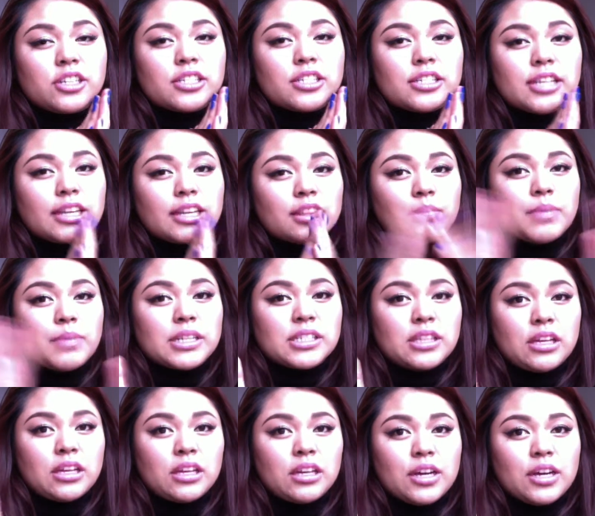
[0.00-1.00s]
is like the best
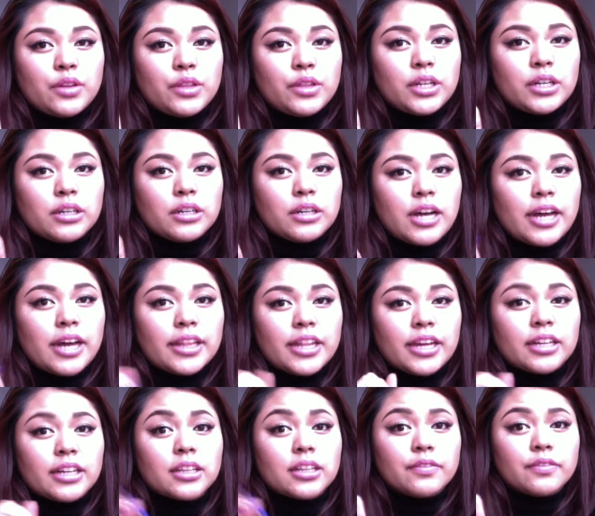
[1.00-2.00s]
thing out there. I love
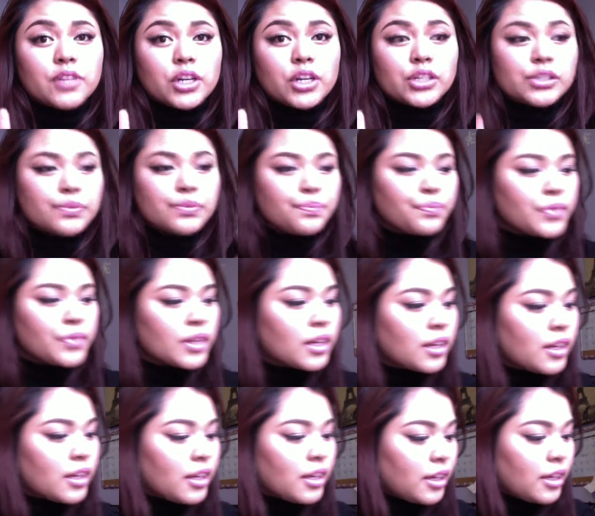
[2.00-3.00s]
NARS.
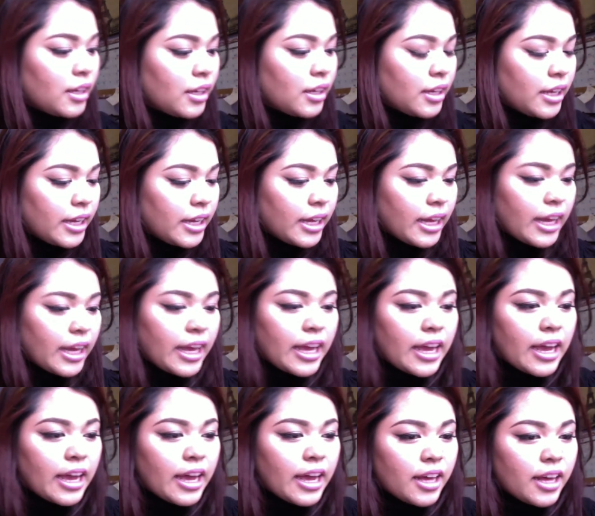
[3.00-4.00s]

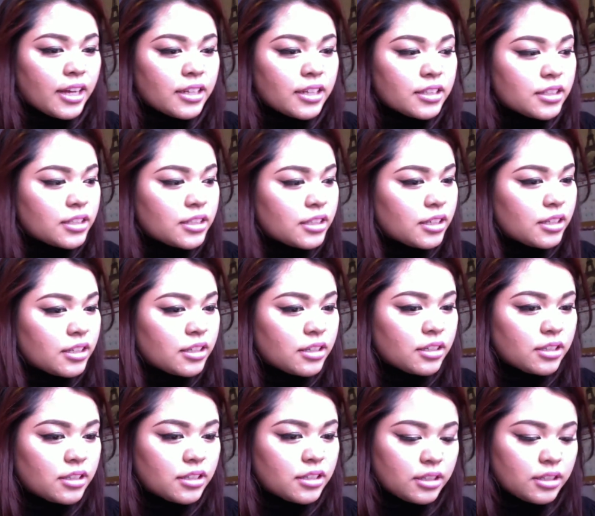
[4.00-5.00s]
And
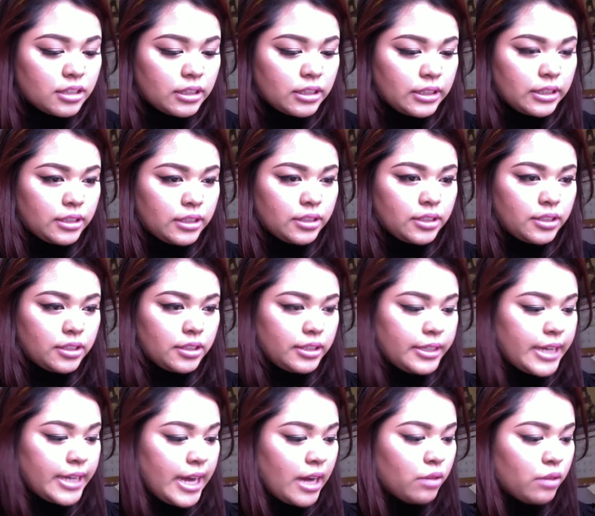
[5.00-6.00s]

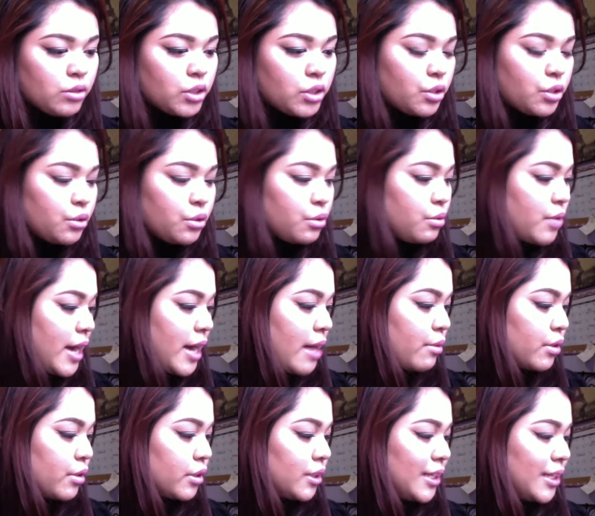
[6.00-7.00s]
down to
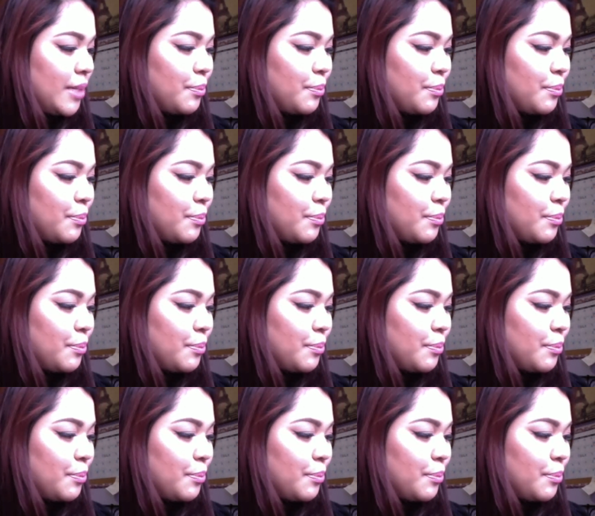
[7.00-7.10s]
our lip